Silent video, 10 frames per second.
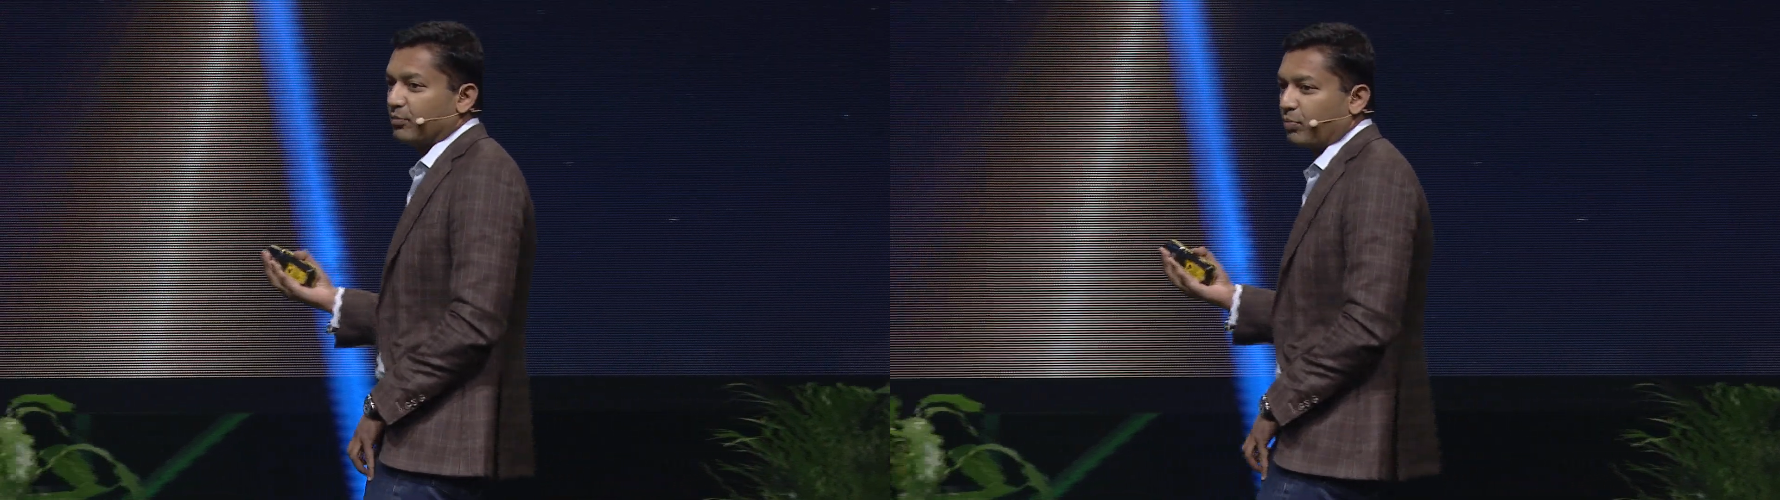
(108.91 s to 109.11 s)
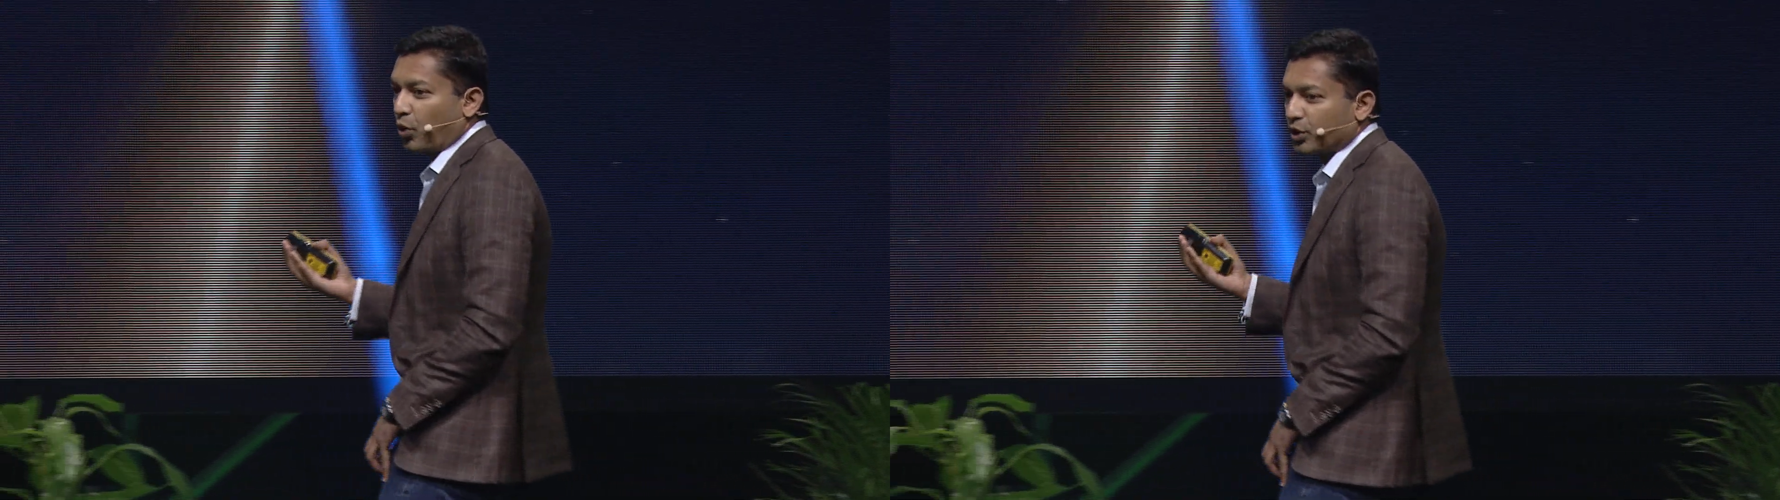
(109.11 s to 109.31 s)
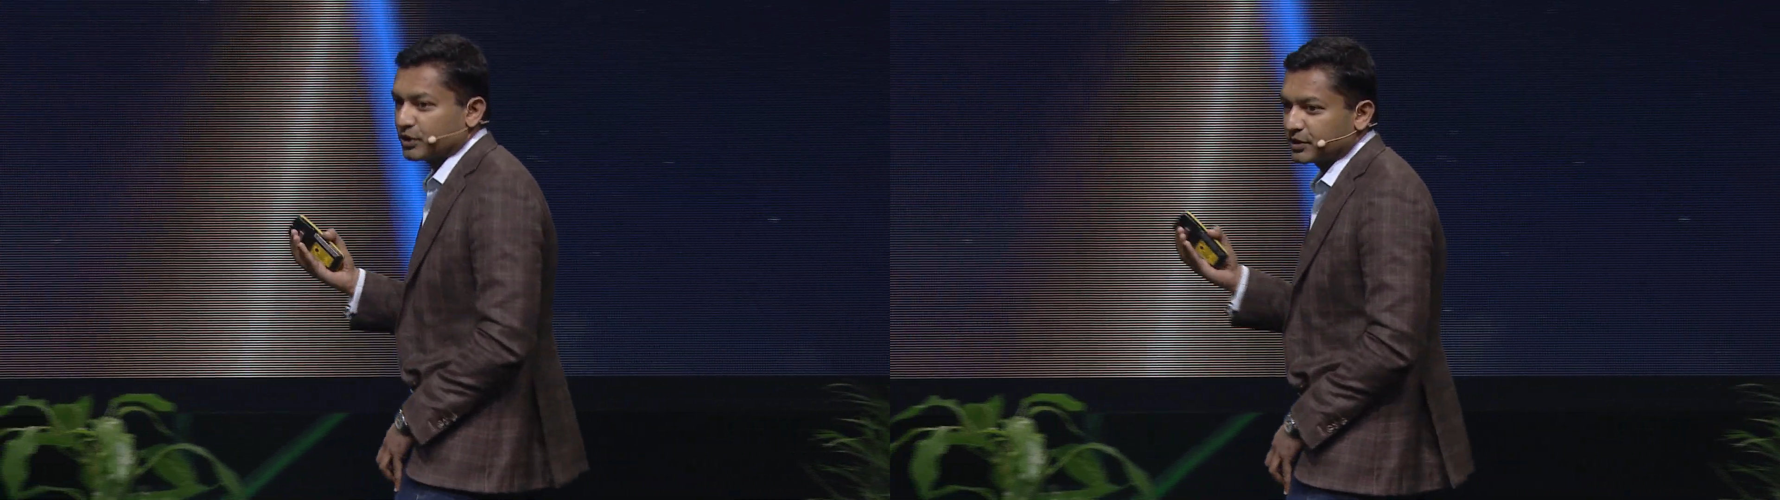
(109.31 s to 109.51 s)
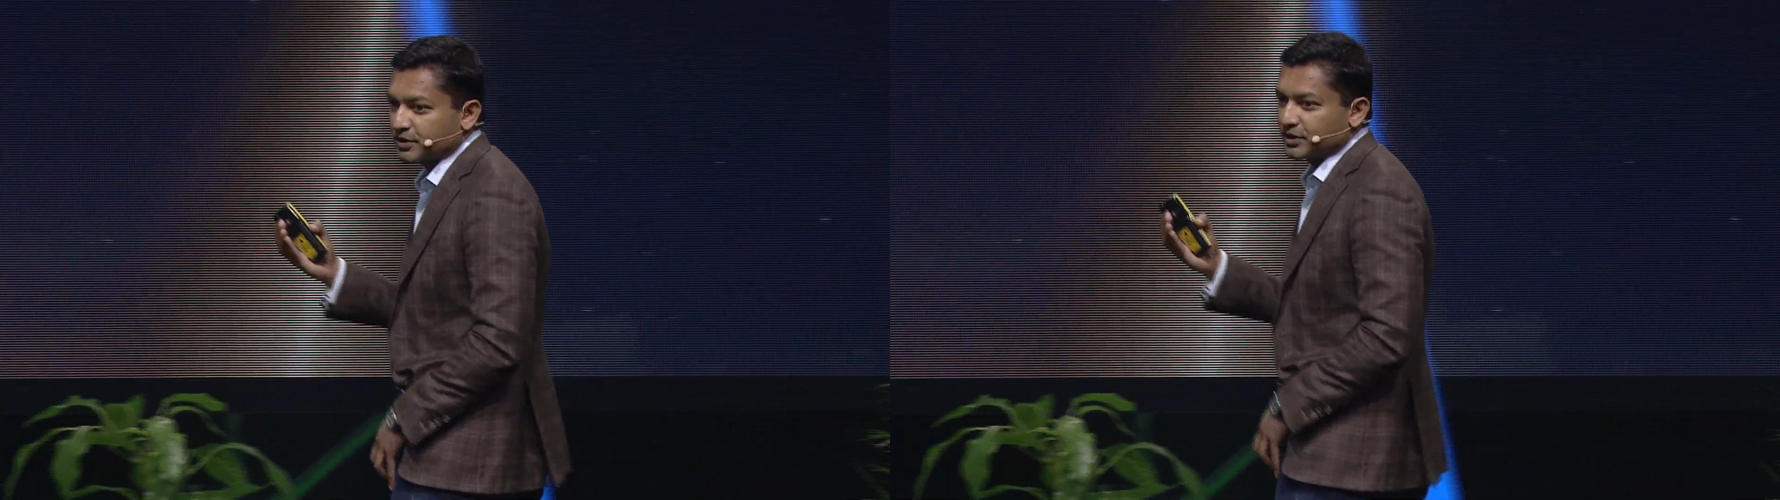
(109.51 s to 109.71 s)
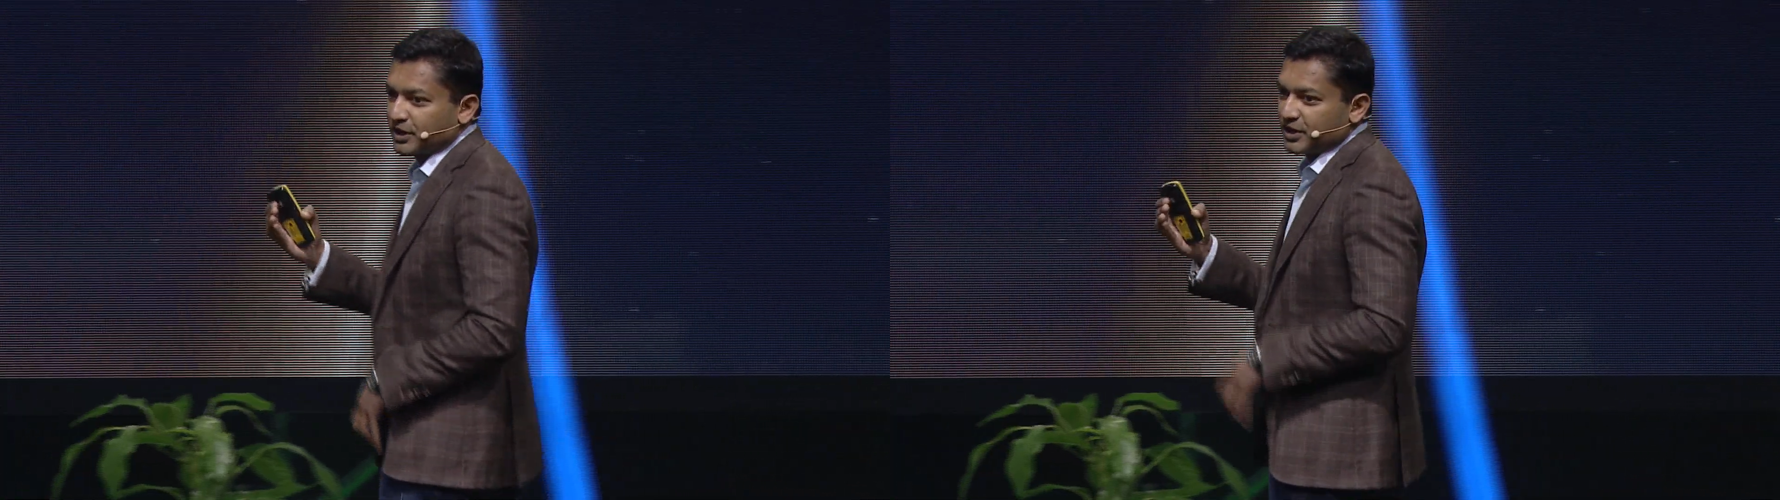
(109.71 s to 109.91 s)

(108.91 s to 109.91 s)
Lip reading: important